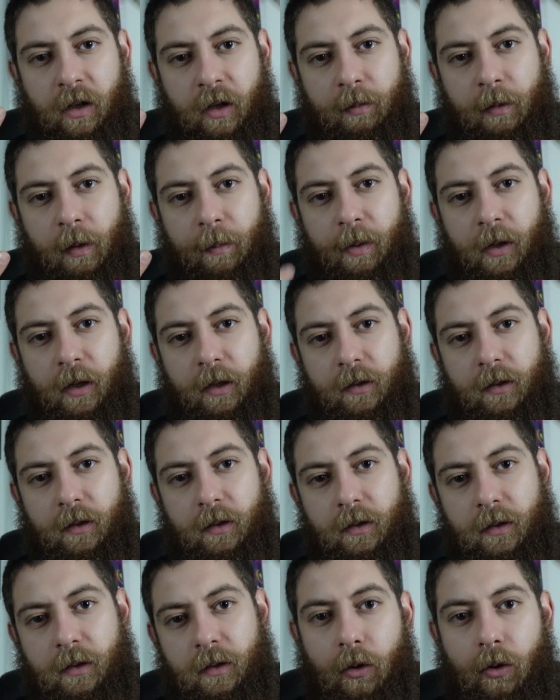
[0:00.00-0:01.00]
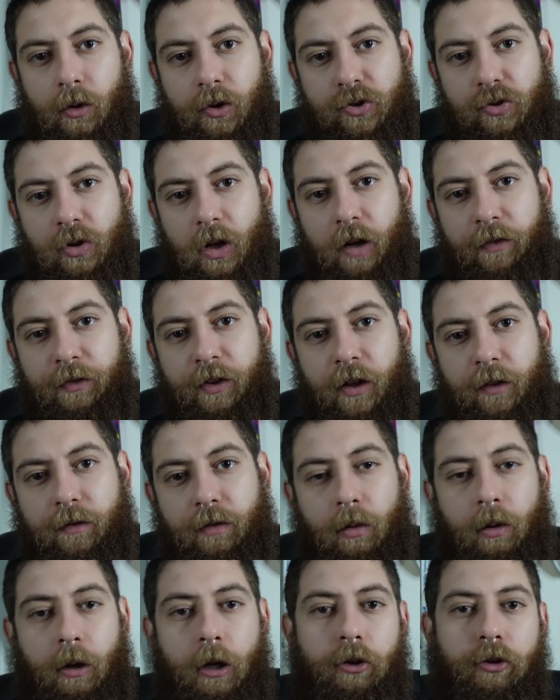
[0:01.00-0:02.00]
ripped apart. Also I have heard
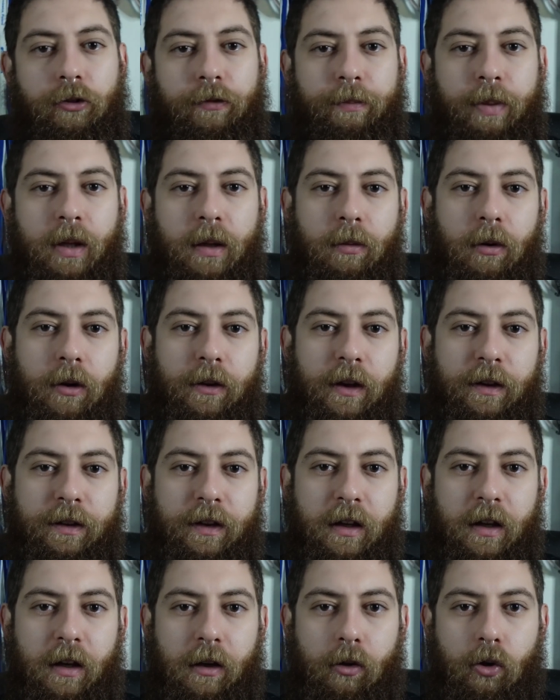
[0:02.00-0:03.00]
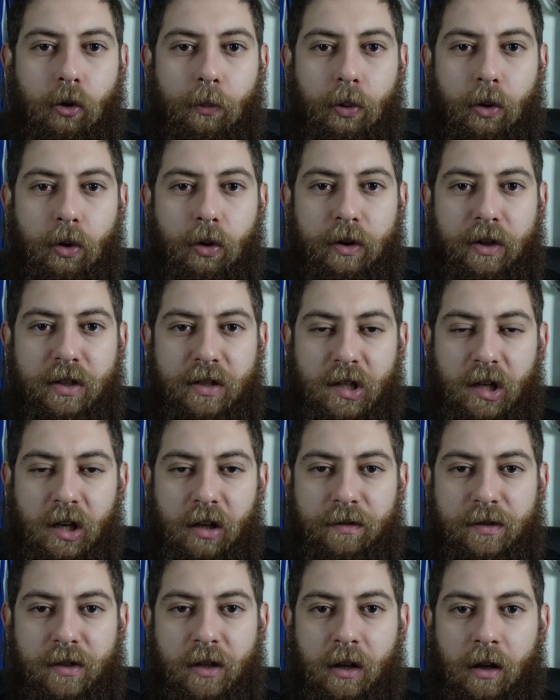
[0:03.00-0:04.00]
from a lot of people that the Ergo Pro knee
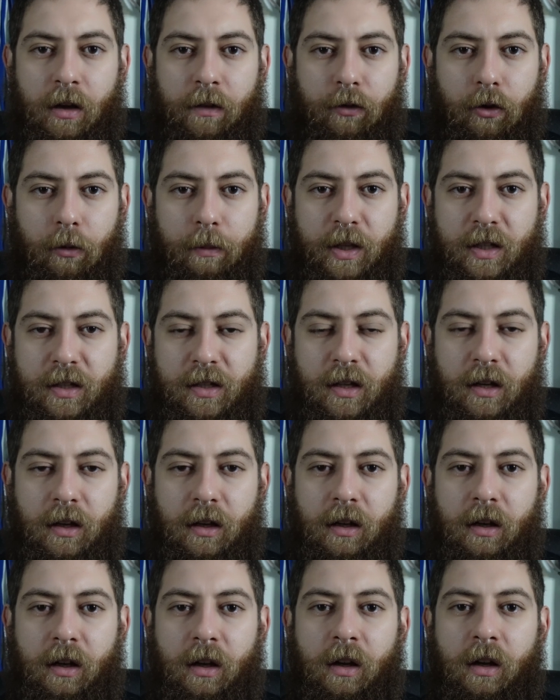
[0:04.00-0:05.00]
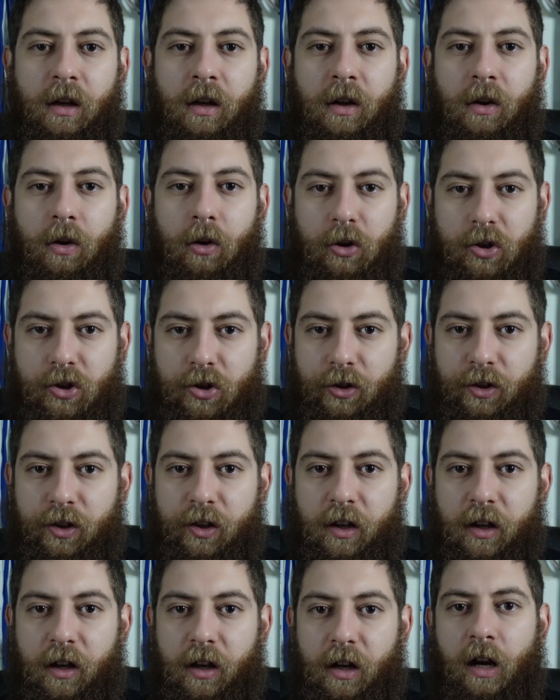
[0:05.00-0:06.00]
sleeves from Inzer also
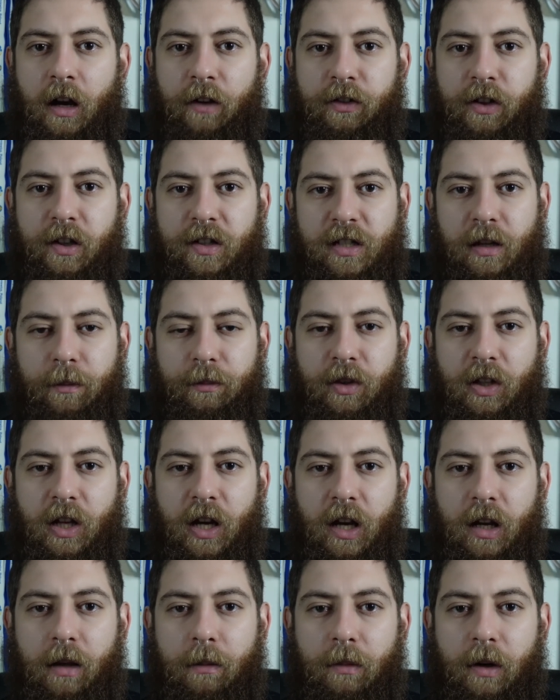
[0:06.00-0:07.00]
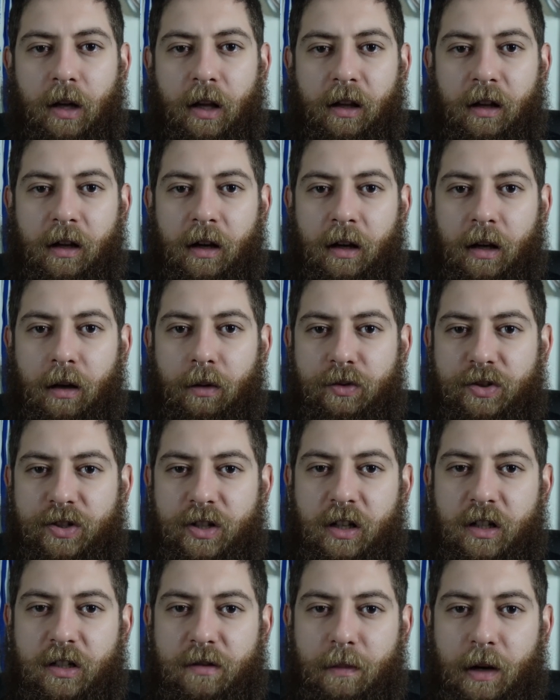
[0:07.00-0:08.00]
tear after some time, like around
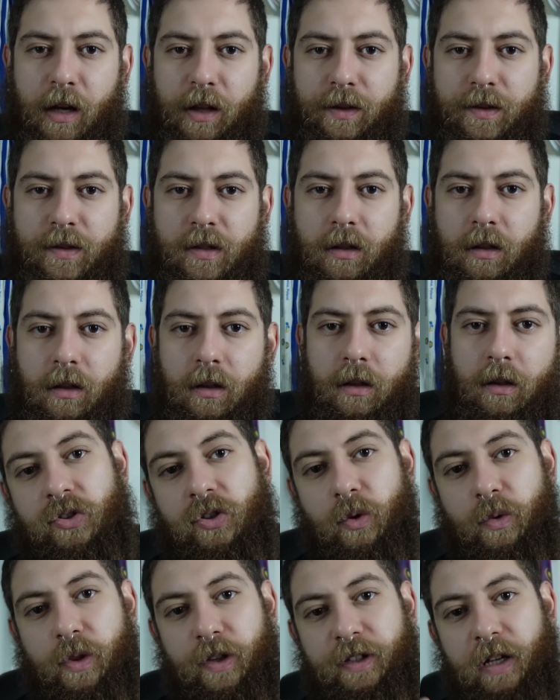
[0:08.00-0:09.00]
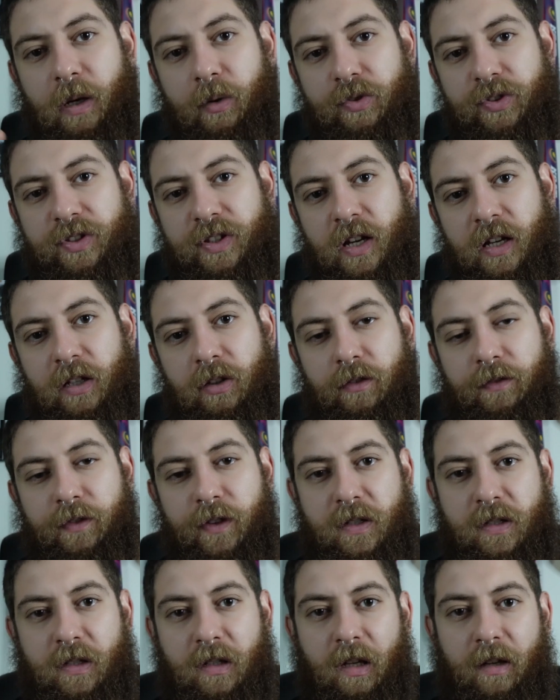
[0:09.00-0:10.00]
6 months. So the downside of
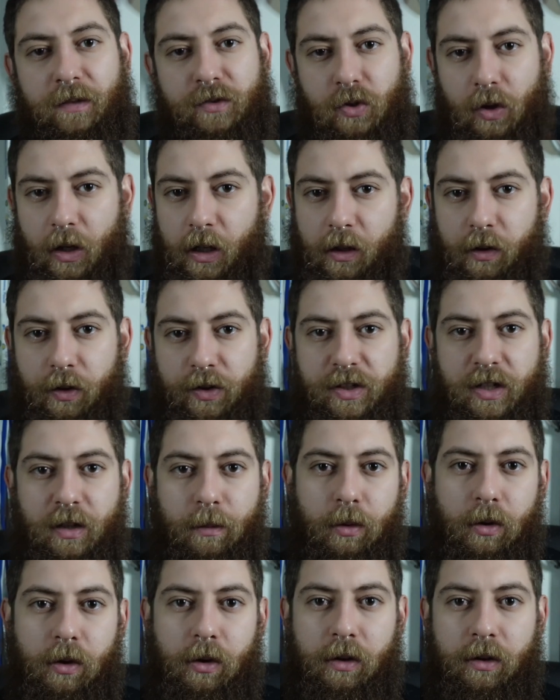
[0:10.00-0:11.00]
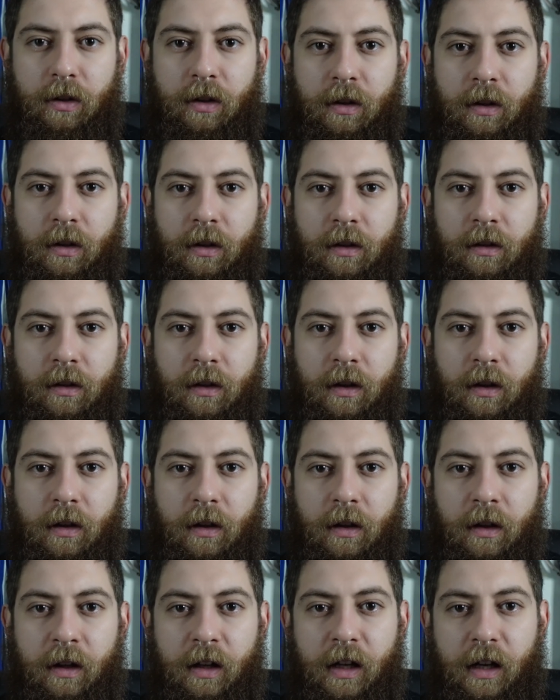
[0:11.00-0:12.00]
these sleeves all across the board,
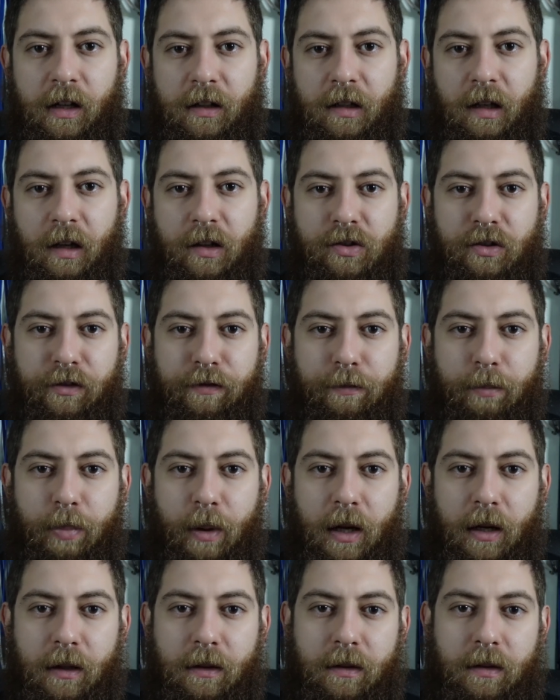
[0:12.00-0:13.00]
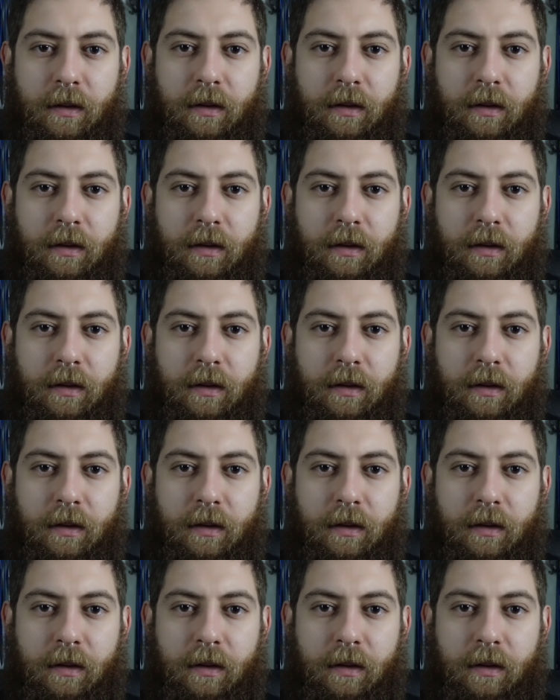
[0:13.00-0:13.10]
regardless of brand,